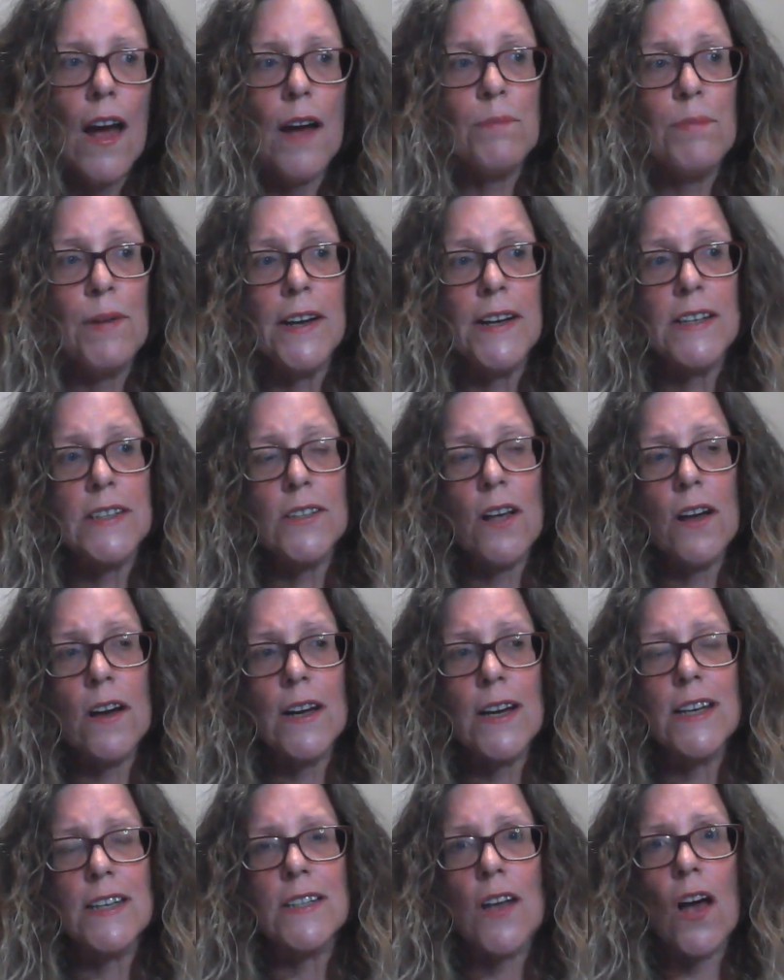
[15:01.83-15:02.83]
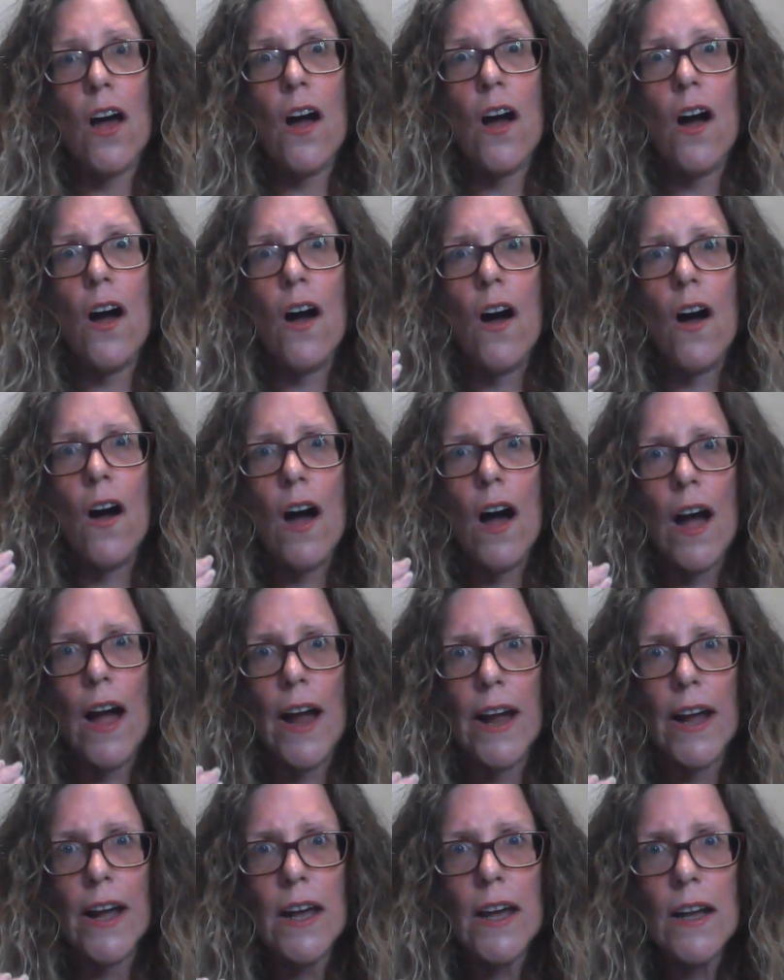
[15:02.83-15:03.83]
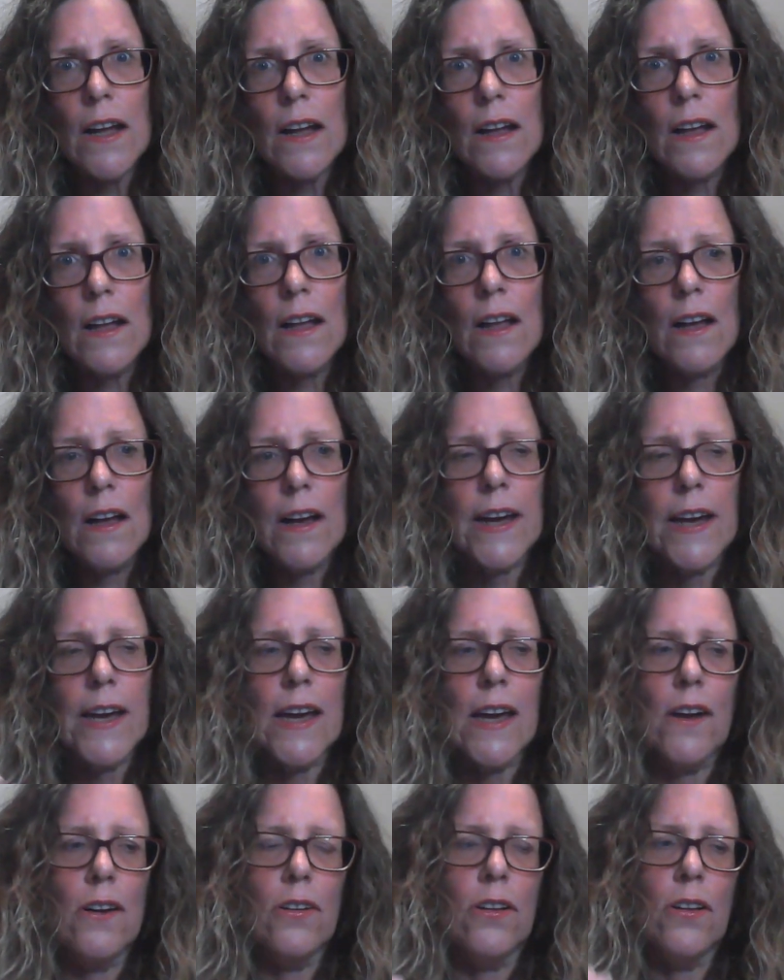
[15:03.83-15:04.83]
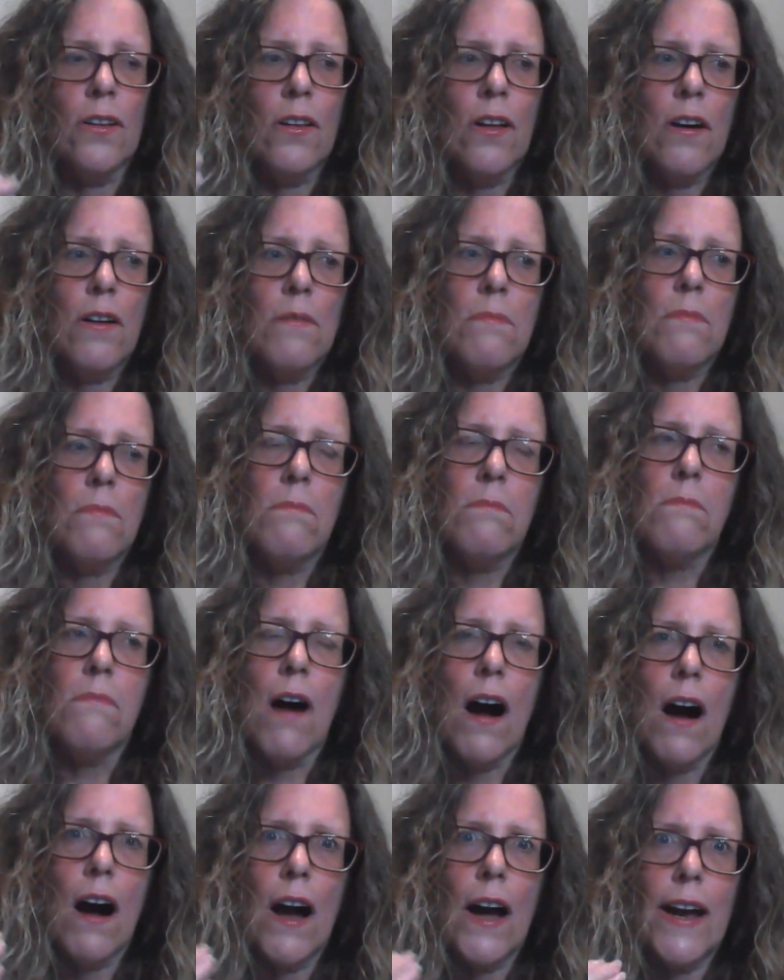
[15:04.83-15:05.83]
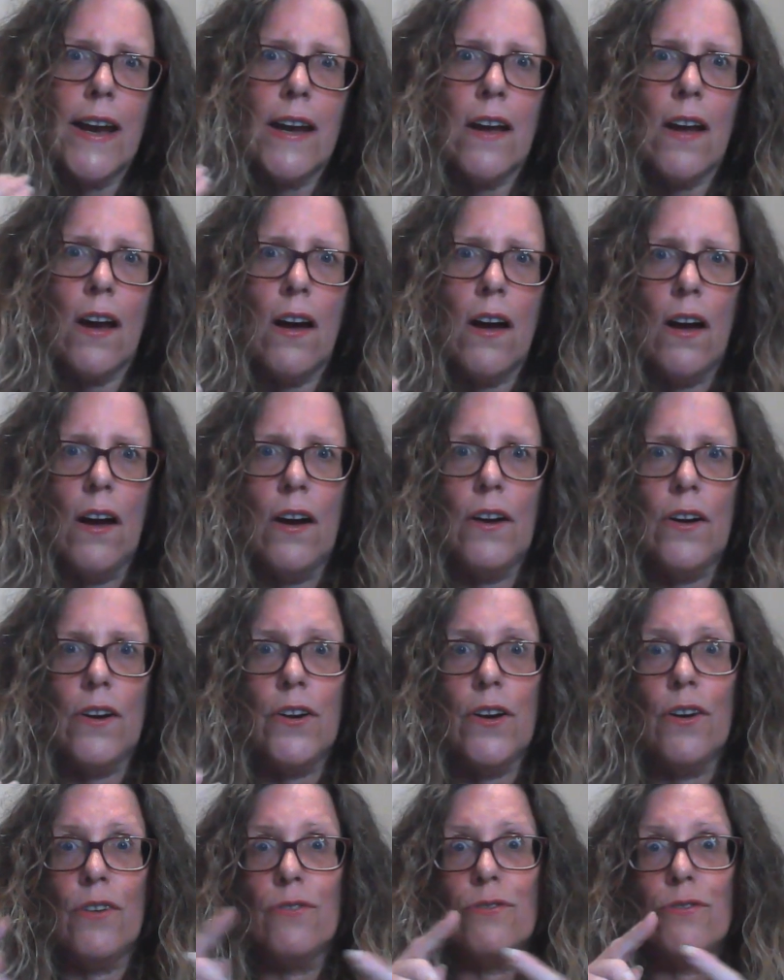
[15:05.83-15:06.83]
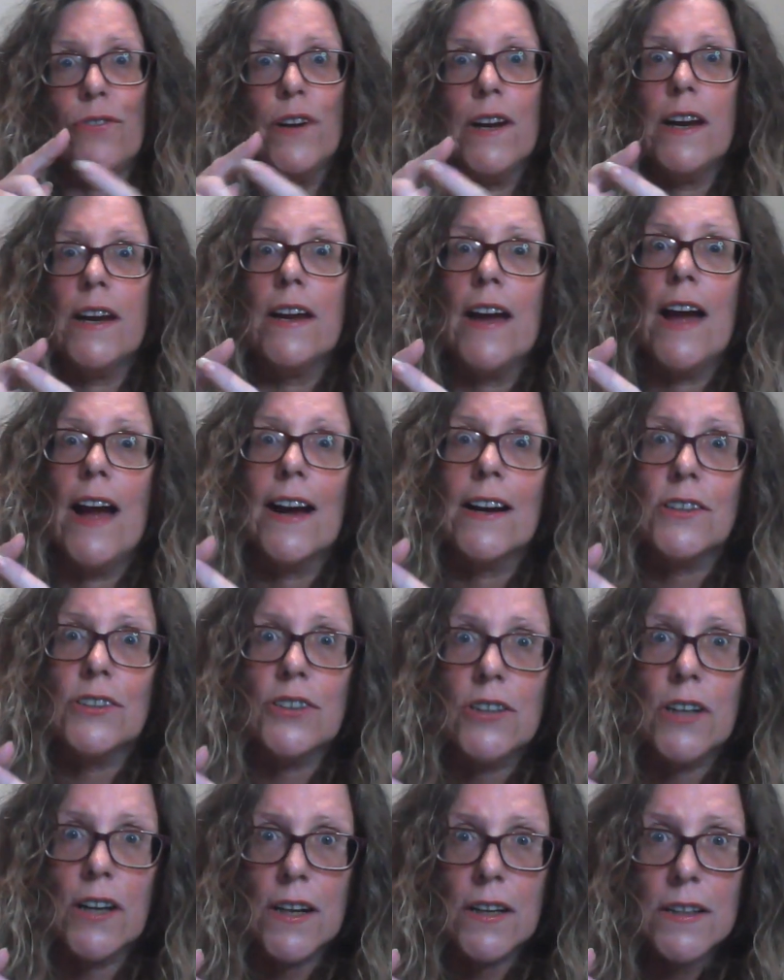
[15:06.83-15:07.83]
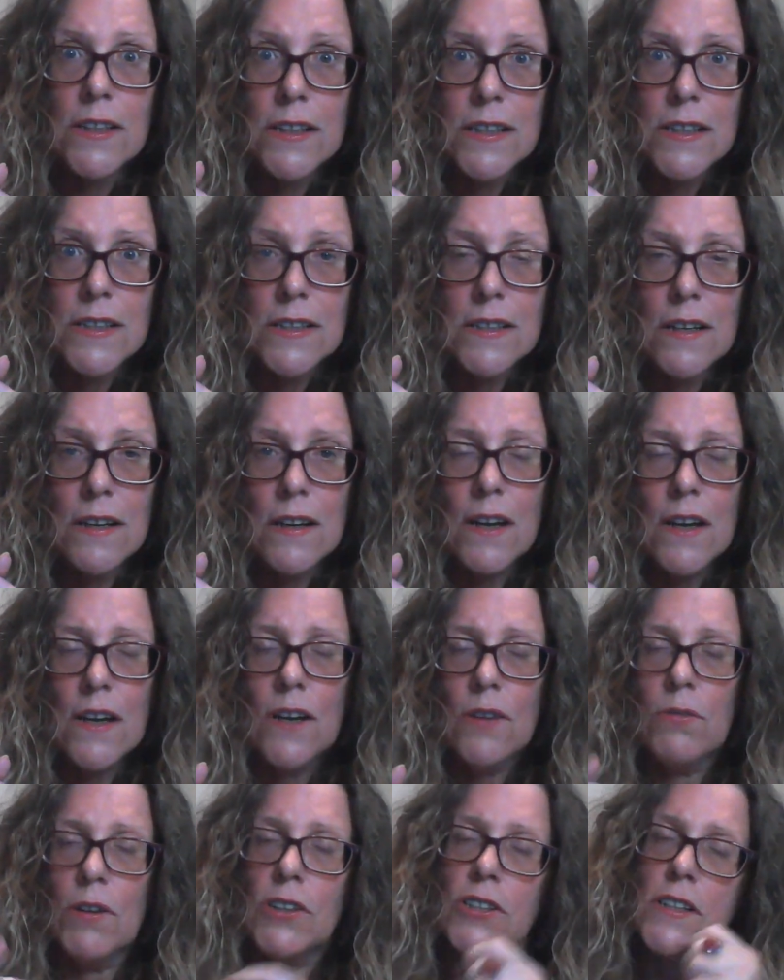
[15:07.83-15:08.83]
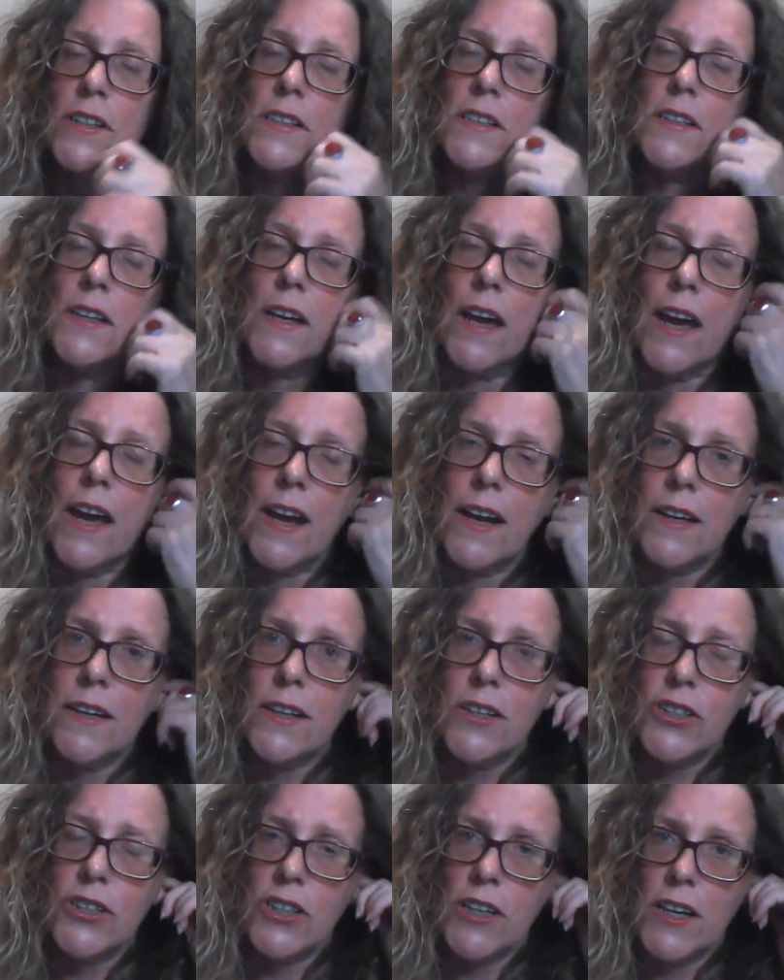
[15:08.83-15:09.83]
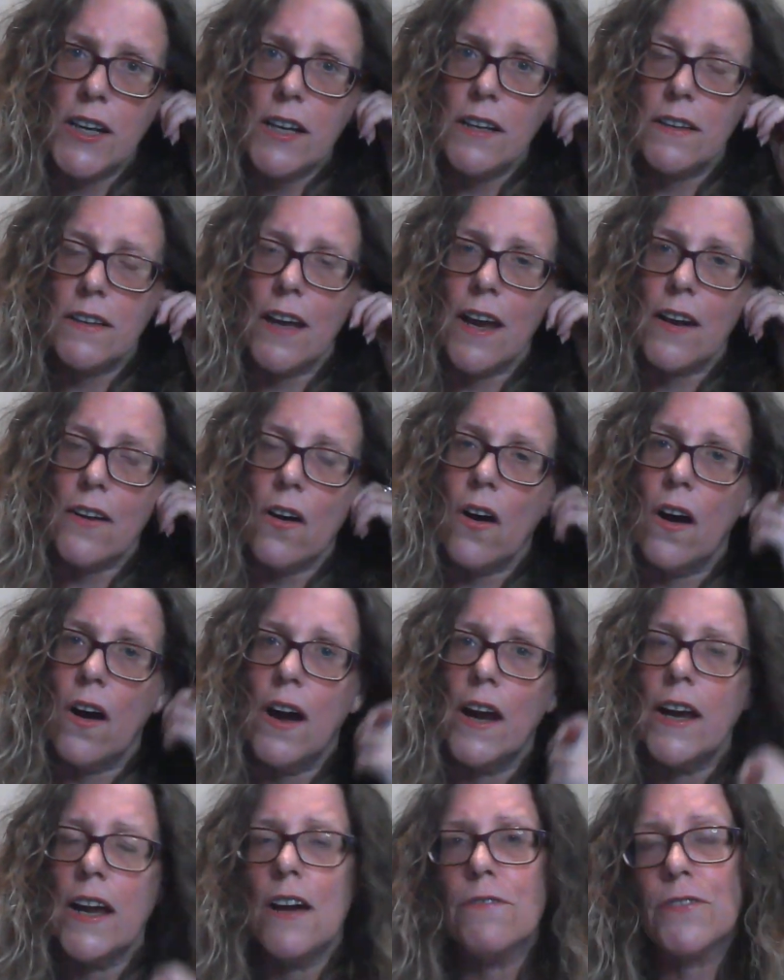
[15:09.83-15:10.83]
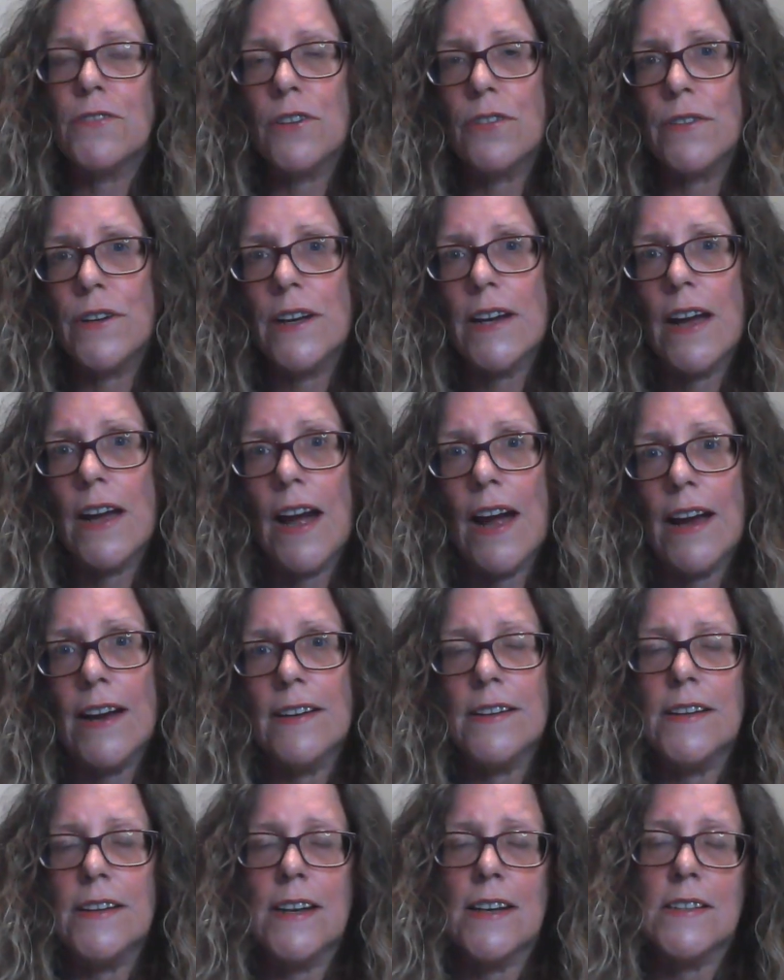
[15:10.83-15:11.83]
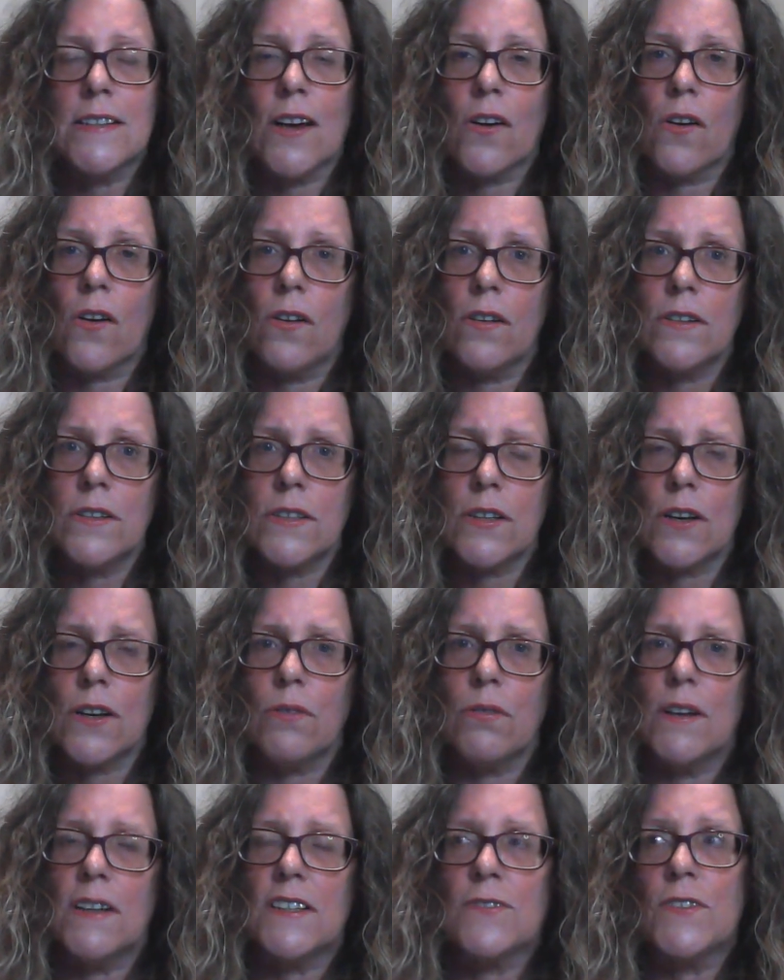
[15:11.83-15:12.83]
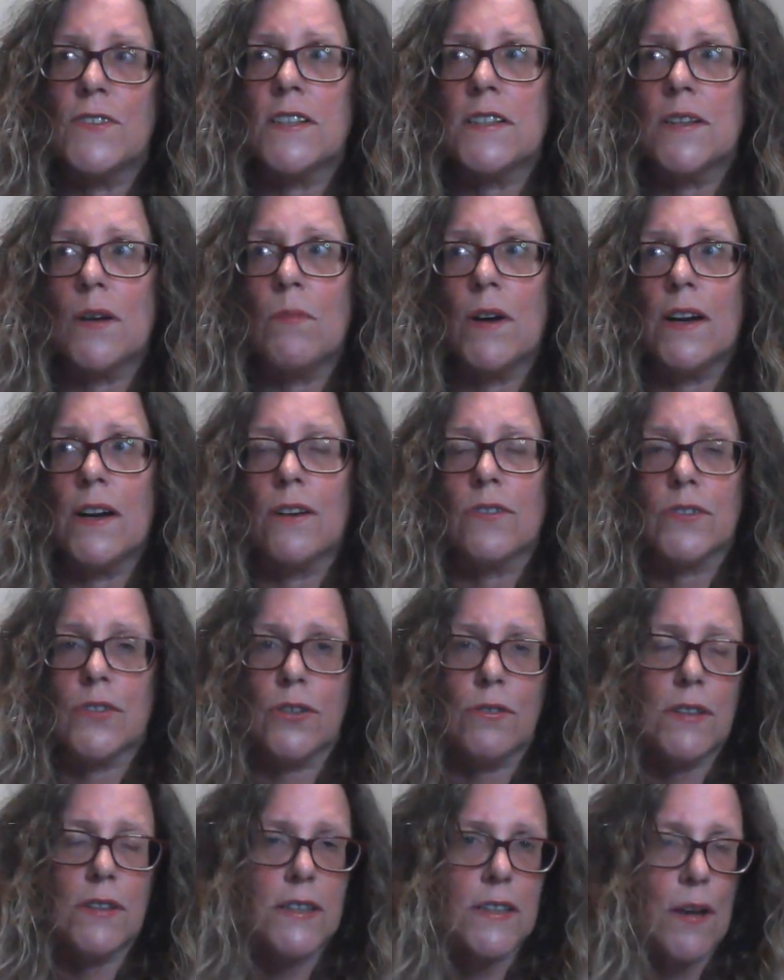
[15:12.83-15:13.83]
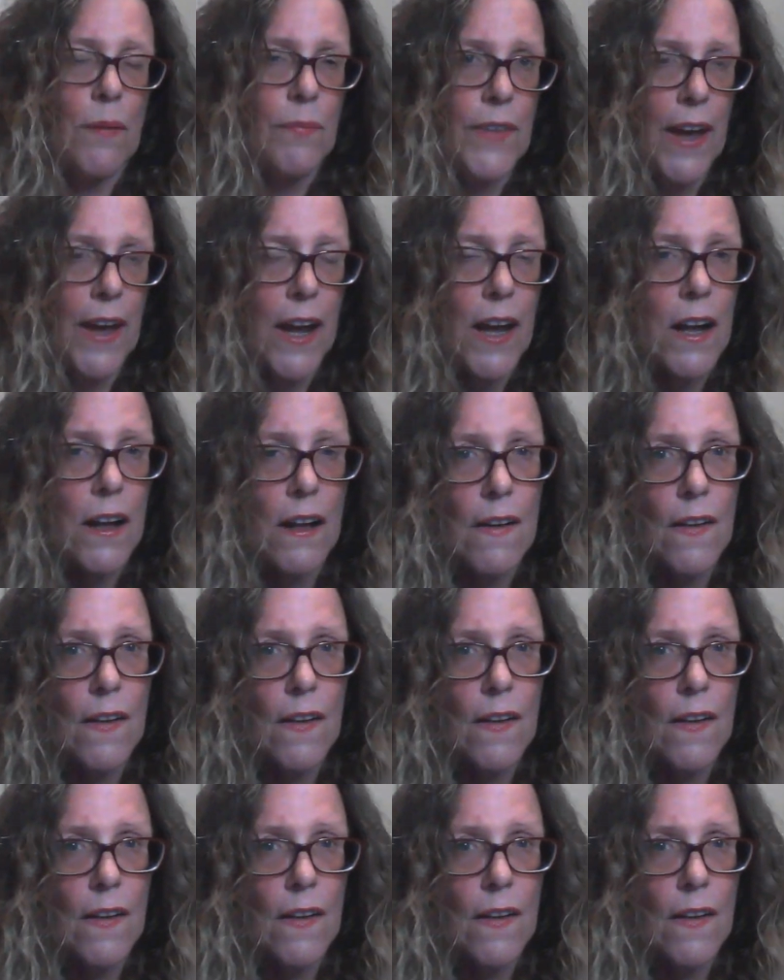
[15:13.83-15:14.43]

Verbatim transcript: But as long as I heal my own reactions, which is the energy that I have created as a consequence for someone else doing something,